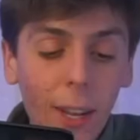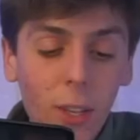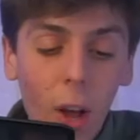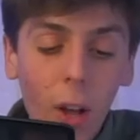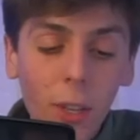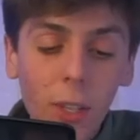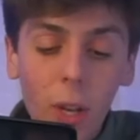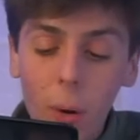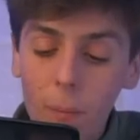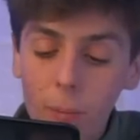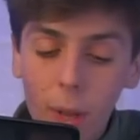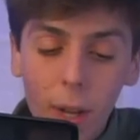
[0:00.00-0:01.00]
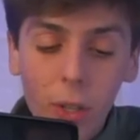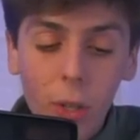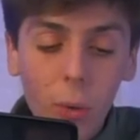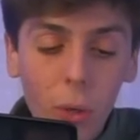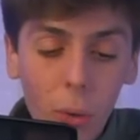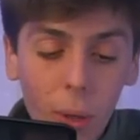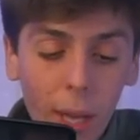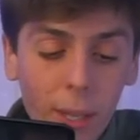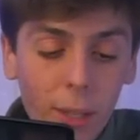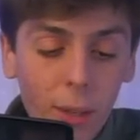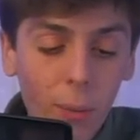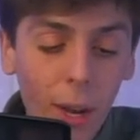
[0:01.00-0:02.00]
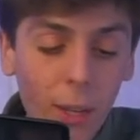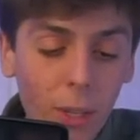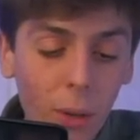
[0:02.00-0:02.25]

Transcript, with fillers: and it's also a to-do list, right?